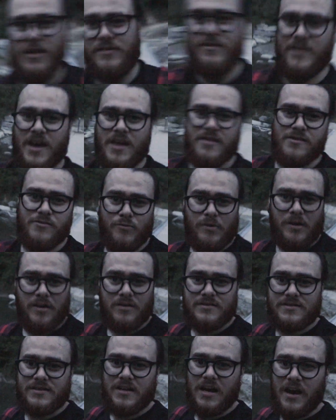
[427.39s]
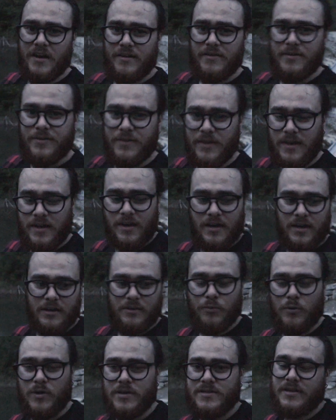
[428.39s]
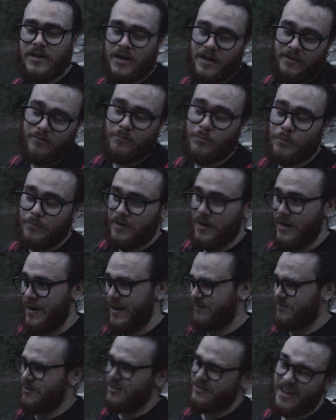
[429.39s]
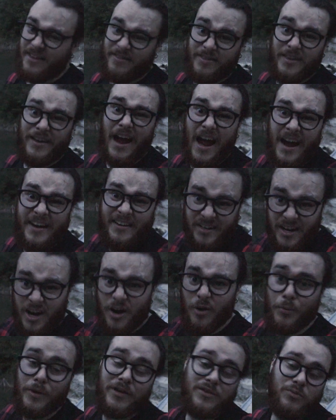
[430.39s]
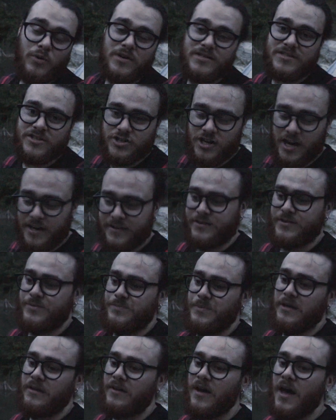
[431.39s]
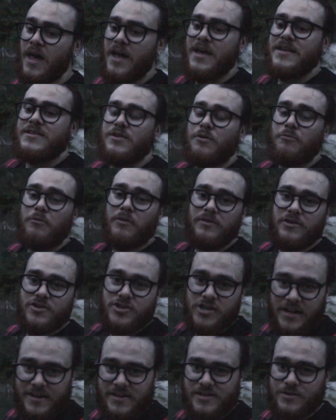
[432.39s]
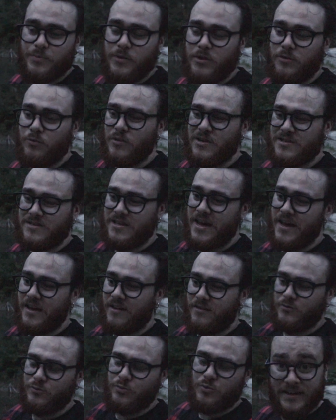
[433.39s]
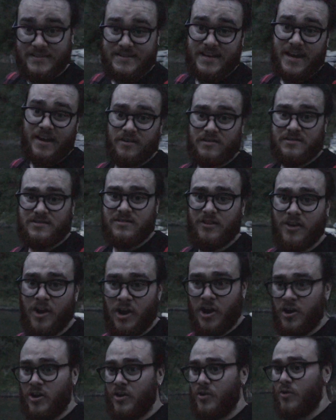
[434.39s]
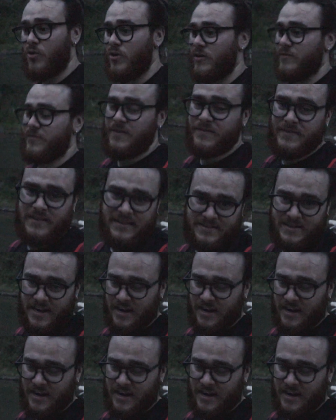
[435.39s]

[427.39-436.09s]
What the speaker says: in the other ones, I think it was, I know it was the shutter speed. So the shutter speed was like 20 seconds long or 15